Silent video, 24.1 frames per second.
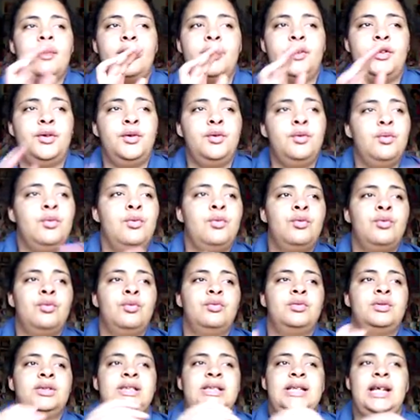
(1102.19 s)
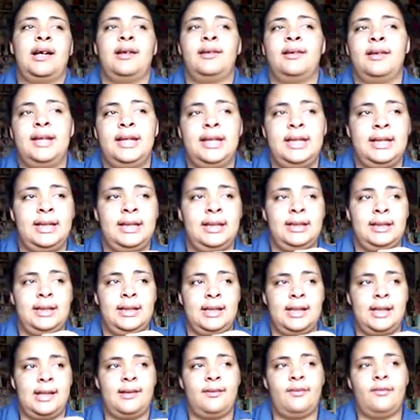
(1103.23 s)
you
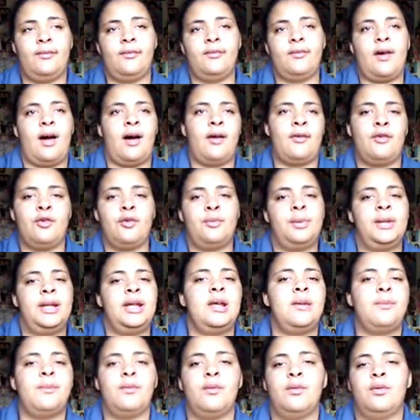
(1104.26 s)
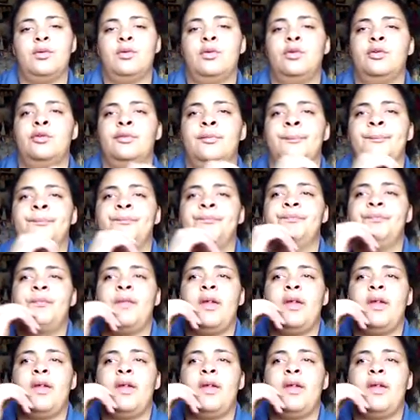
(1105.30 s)
telling other people